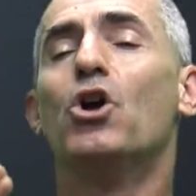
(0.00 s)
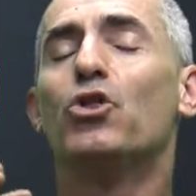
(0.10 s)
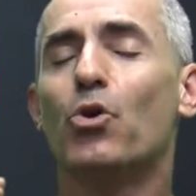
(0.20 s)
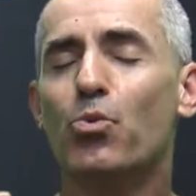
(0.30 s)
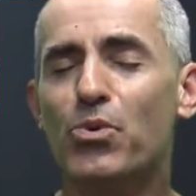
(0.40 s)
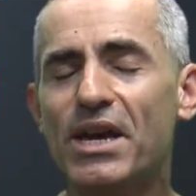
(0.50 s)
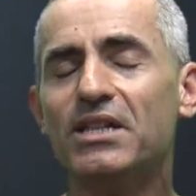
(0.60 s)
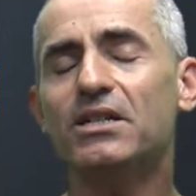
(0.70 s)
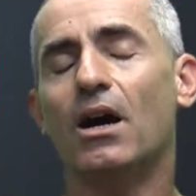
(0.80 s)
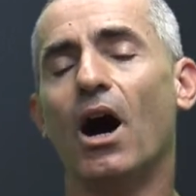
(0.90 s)
The
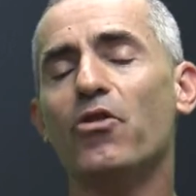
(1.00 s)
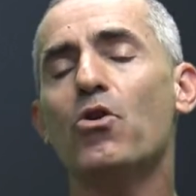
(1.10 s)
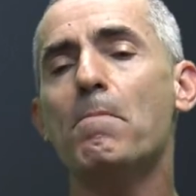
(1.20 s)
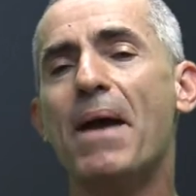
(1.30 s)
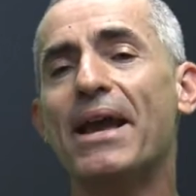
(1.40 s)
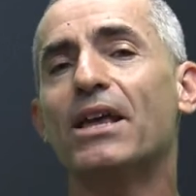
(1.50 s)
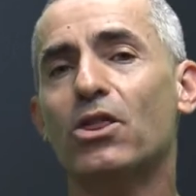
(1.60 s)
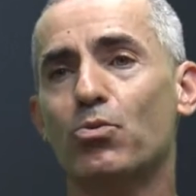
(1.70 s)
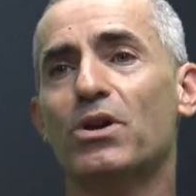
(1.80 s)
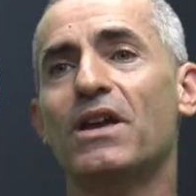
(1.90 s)
reason other
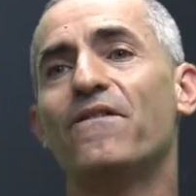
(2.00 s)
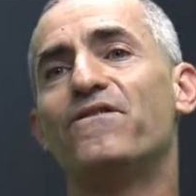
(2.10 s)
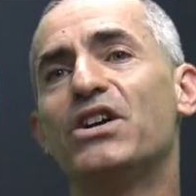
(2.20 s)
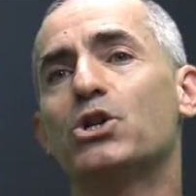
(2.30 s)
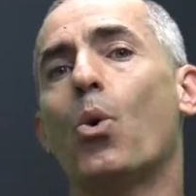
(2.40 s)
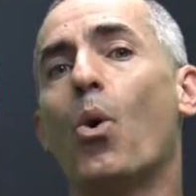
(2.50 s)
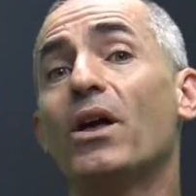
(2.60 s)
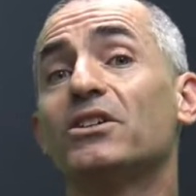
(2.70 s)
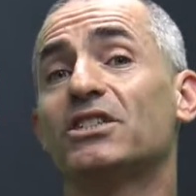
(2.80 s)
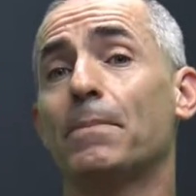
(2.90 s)
omega-3 fish
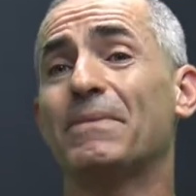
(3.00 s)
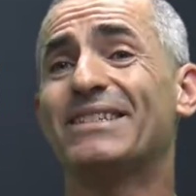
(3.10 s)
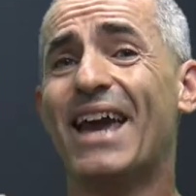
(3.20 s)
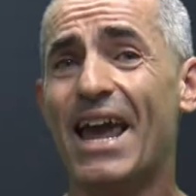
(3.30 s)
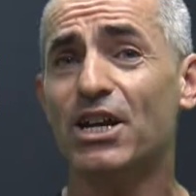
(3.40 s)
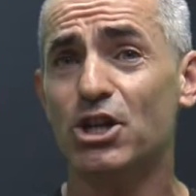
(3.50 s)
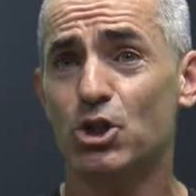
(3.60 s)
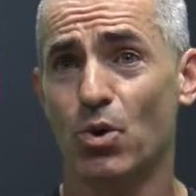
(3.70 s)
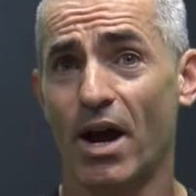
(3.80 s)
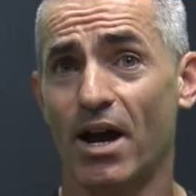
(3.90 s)
oil supplementation
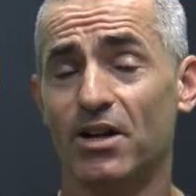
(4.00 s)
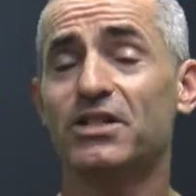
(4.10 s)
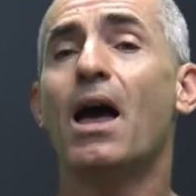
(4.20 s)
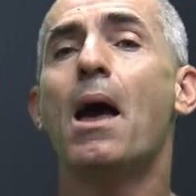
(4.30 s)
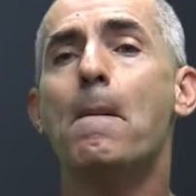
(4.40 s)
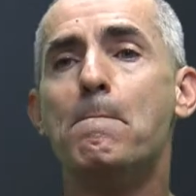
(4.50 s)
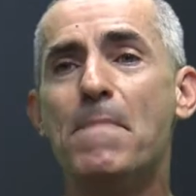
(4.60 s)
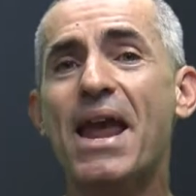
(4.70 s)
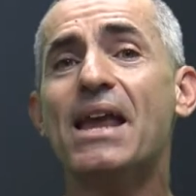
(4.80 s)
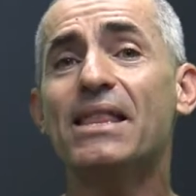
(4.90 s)
trials
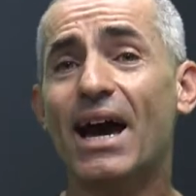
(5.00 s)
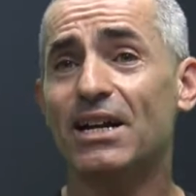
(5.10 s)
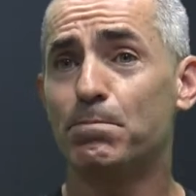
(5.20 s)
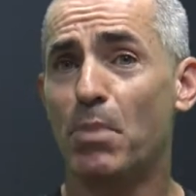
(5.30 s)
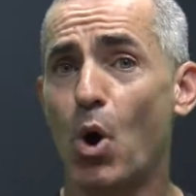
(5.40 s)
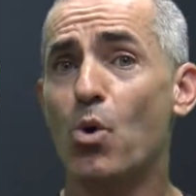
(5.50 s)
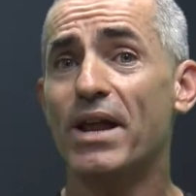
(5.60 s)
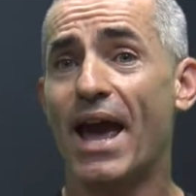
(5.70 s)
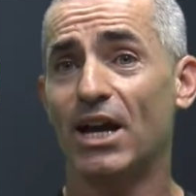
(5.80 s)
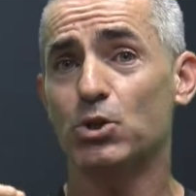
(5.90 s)
may not have bode
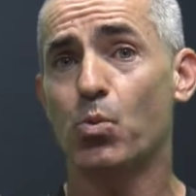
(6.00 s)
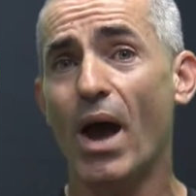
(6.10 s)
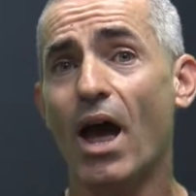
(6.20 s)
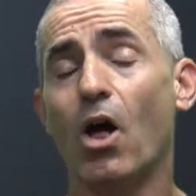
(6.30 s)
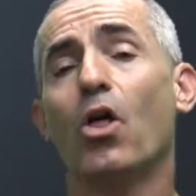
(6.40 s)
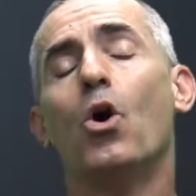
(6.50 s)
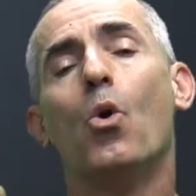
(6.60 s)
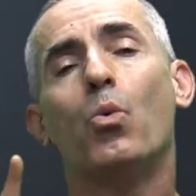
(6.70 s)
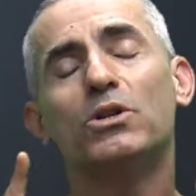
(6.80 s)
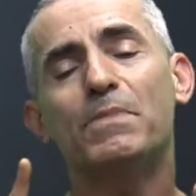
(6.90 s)
as well
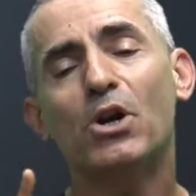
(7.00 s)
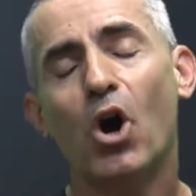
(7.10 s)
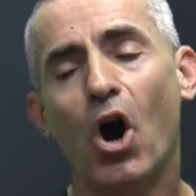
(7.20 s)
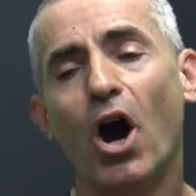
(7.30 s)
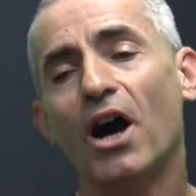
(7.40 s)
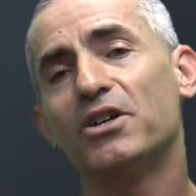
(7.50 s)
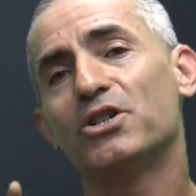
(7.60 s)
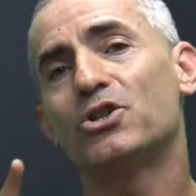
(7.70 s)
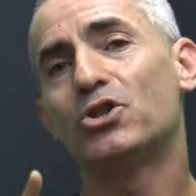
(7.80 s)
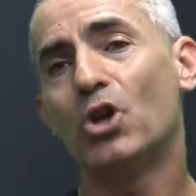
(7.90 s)
was
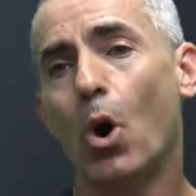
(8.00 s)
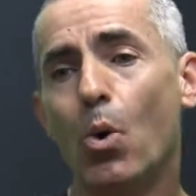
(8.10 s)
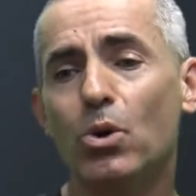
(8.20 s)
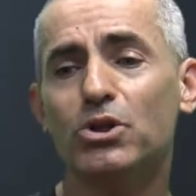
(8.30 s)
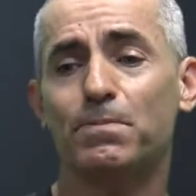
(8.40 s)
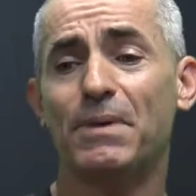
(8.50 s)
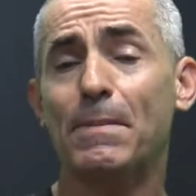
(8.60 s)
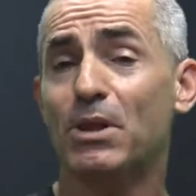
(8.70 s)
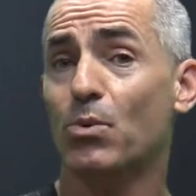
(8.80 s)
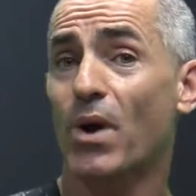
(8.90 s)
because those
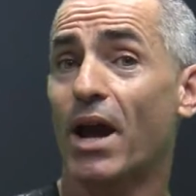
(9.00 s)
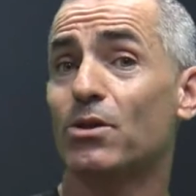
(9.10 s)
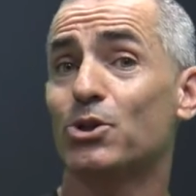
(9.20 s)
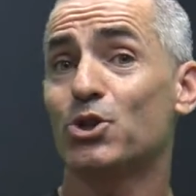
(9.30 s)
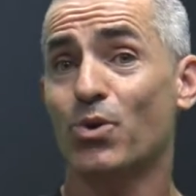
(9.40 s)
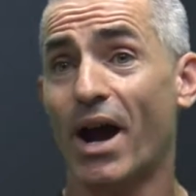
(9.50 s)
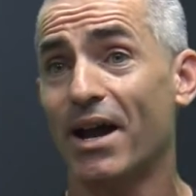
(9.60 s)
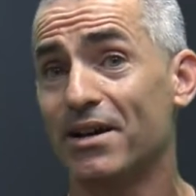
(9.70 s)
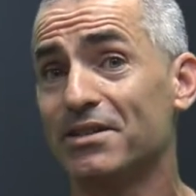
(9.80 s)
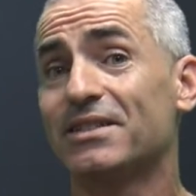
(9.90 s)
people that ran those
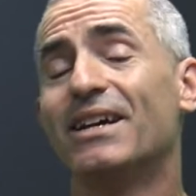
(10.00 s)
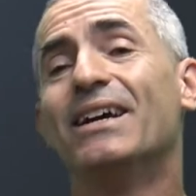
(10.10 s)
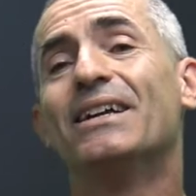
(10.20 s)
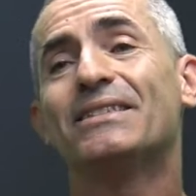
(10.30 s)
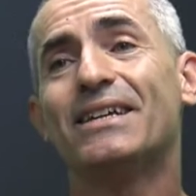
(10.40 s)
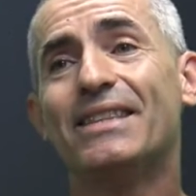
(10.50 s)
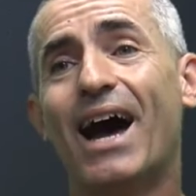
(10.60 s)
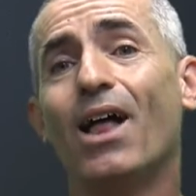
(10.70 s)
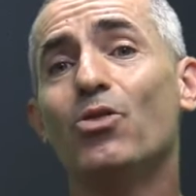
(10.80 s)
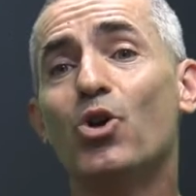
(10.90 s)
trials did
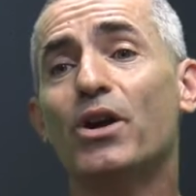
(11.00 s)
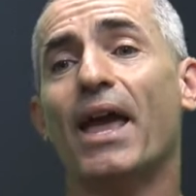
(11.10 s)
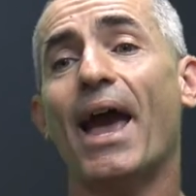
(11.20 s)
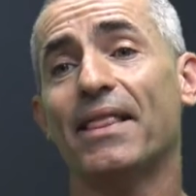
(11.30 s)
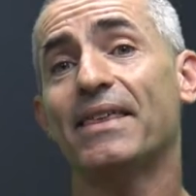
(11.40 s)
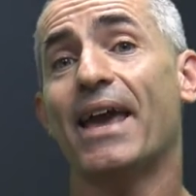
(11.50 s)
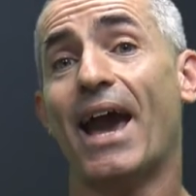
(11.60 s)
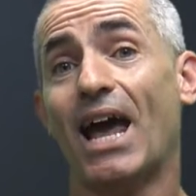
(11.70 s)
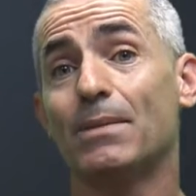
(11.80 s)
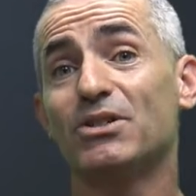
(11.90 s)
not look at the
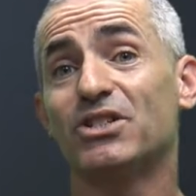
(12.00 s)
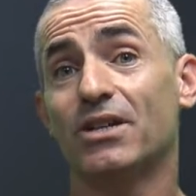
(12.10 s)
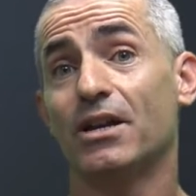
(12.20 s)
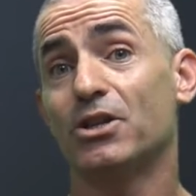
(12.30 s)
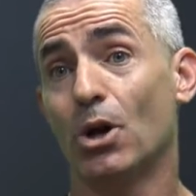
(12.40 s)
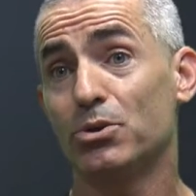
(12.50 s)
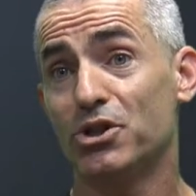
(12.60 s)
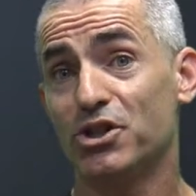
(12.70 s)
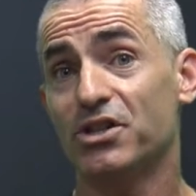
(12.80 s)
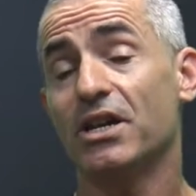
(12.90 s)
animal study
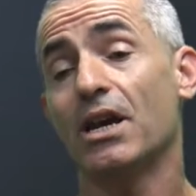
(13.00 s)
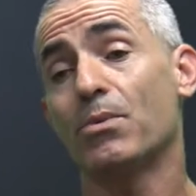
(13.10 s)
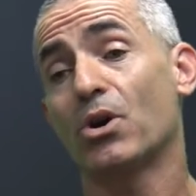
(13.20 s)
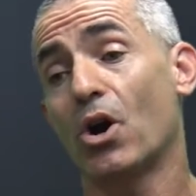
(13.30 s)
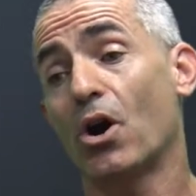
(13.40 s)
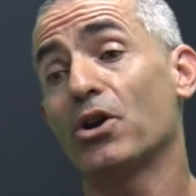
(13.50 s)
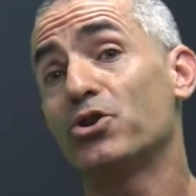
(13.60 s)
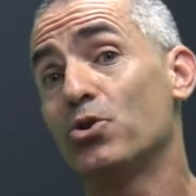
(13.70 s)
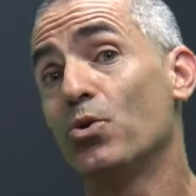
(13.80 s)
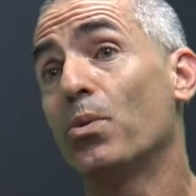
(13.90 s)
dosages in regard
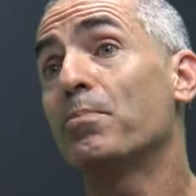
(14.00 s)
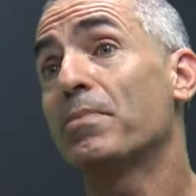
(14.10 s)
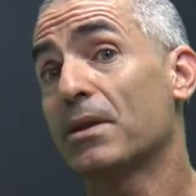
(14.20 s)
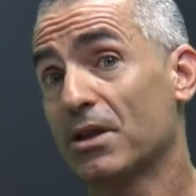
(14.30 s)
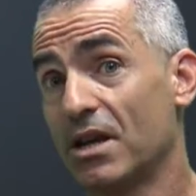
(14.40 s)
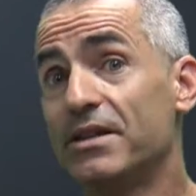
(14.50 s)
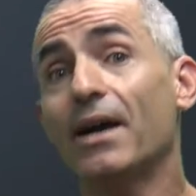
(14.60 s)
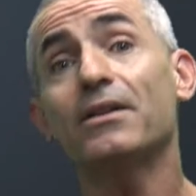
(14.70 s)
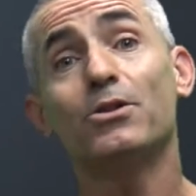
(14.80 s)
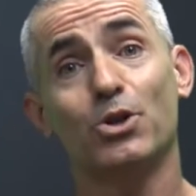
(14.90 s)
to
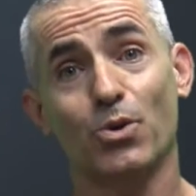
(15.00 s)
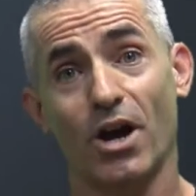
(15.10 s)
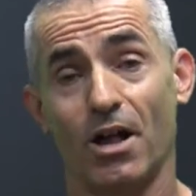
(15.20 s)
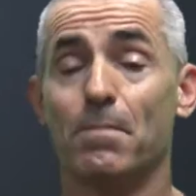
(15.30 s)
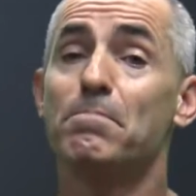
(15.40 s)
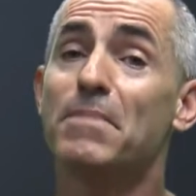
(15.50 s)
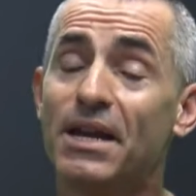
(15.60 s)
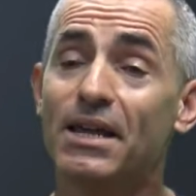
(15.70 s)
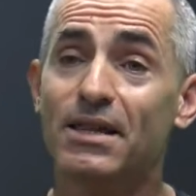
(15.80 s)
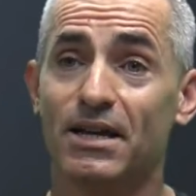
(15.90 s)
conducting their trial,
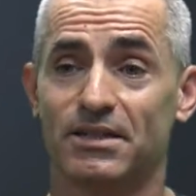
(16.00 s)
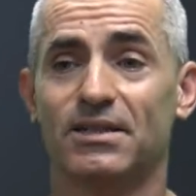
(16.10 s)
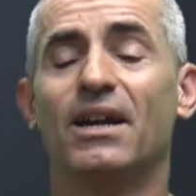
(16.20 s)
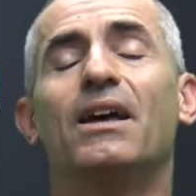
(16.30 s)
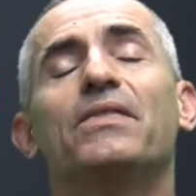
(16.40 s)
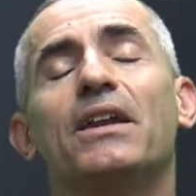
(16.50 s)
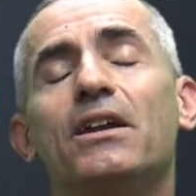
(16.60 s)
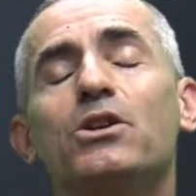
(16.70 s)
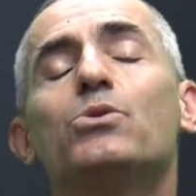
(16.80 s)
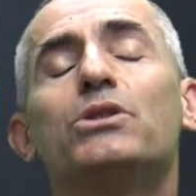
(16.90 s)
meaning this, they
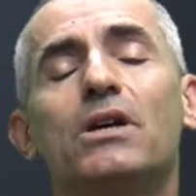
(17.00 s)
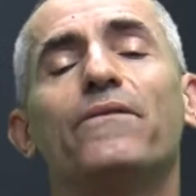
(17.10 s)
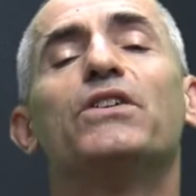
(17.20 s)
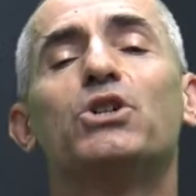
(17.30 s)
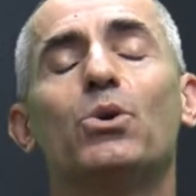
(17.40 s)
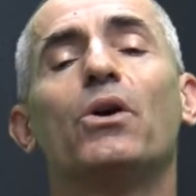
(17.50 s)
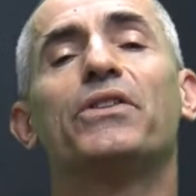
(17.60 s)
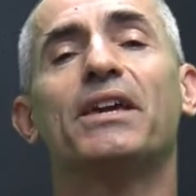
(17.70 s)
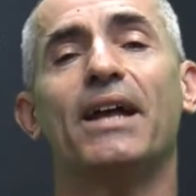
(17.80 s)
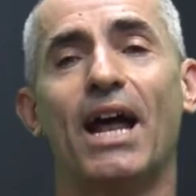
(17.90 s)
didn't use enough fish oil
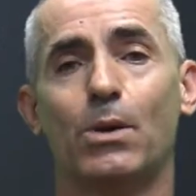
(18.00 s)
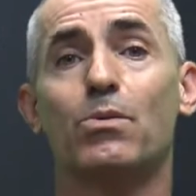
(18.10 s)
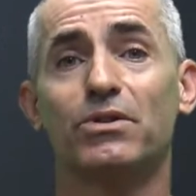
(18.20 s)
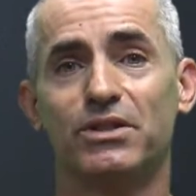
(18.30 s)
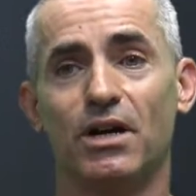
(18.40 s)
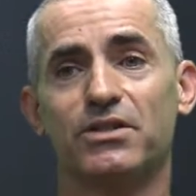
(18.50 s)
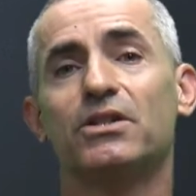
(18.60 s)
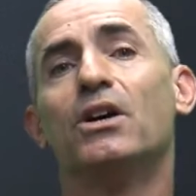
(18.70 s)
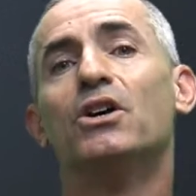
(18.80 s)
to get adequate results.